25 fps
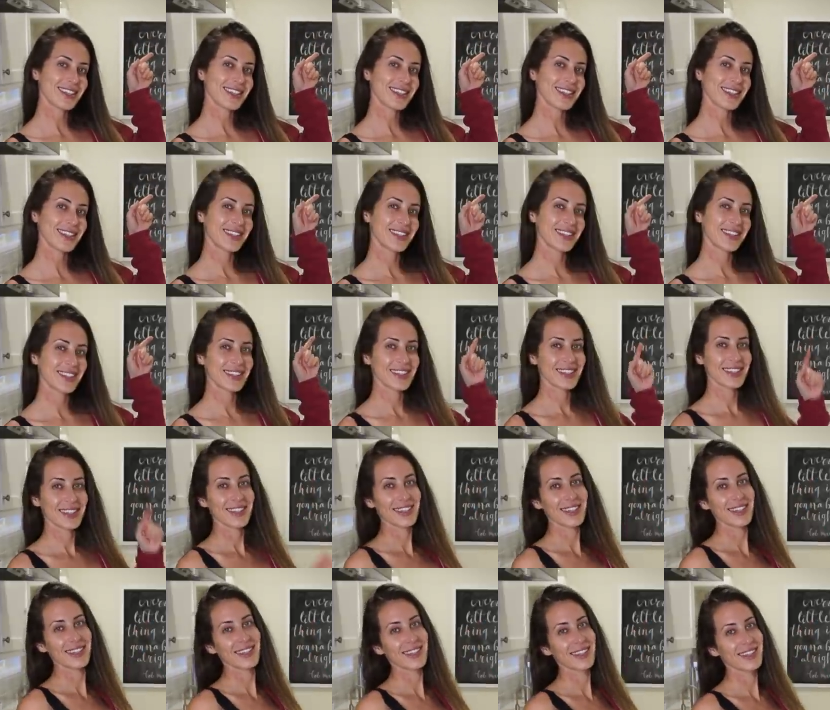
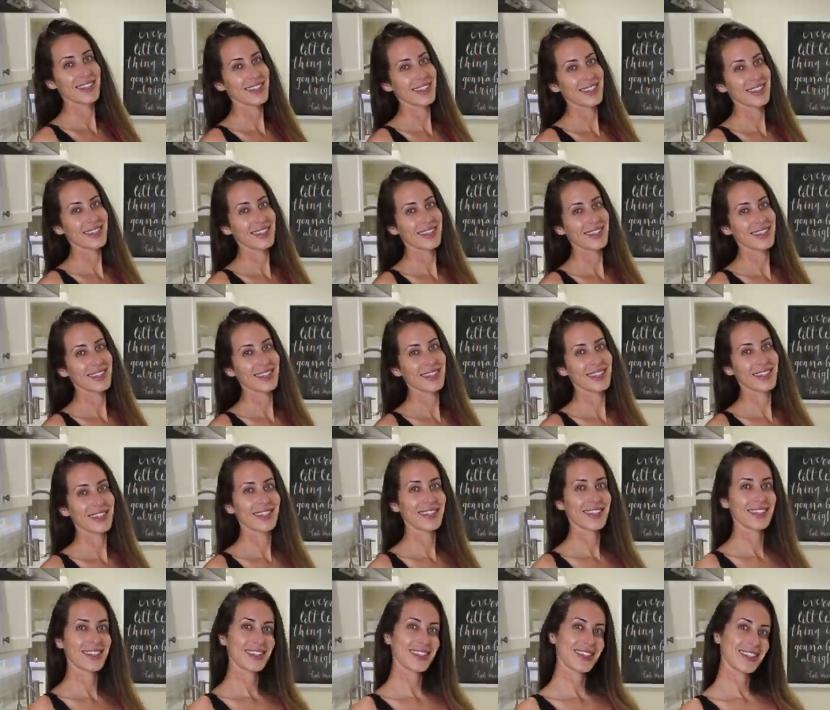
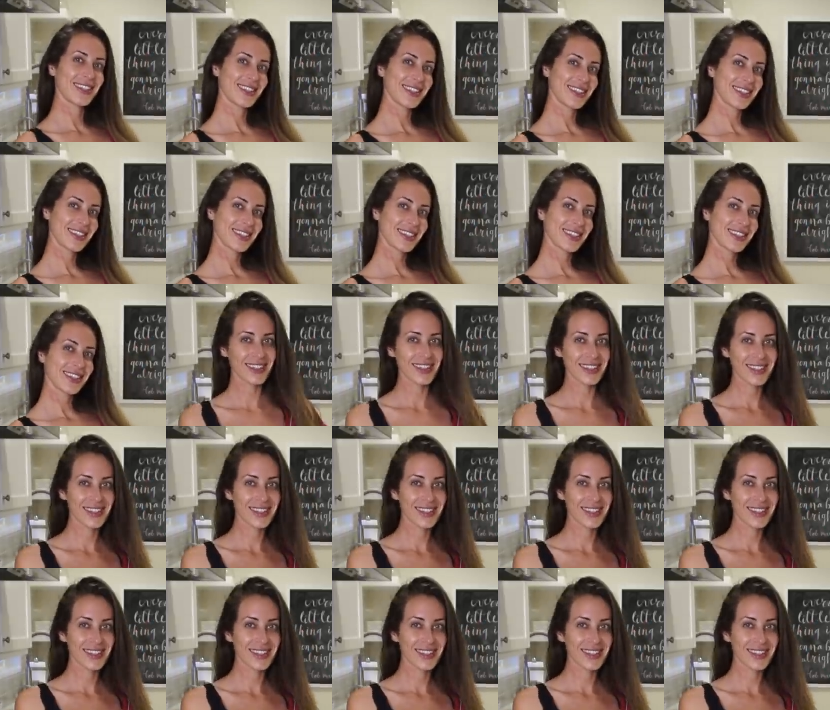Nobody speaks.